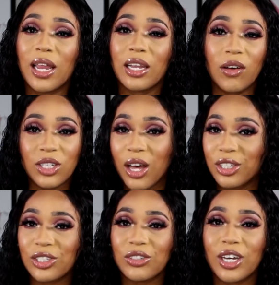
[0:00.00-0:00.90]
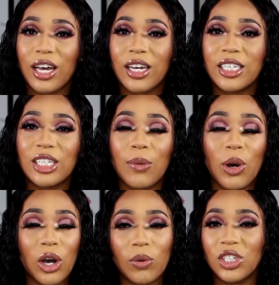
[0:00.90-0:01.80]
I love talking to you guys. I'm
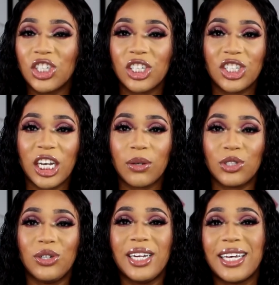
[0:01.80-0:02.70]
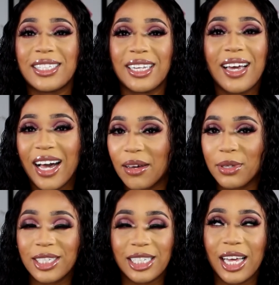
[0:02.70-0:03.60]
always chit-chatting with you guys in the comments.